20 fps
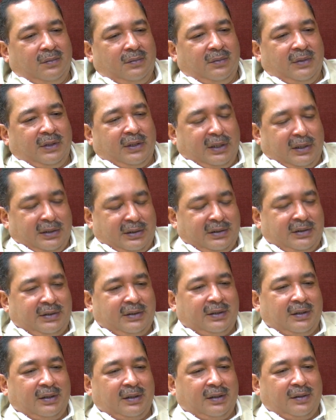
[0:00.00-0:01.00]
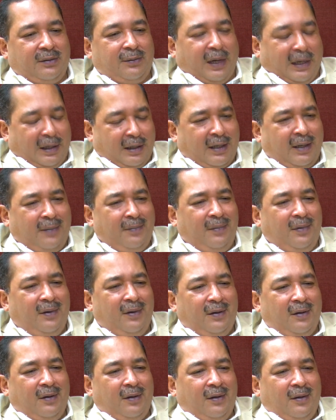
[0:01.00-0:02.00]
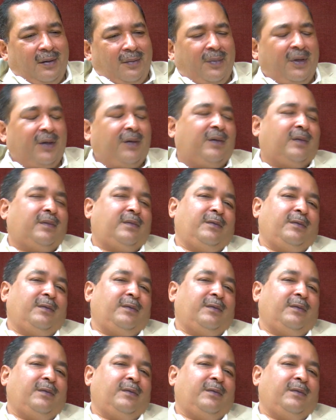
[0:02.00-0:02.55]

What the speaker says: it is welcome, but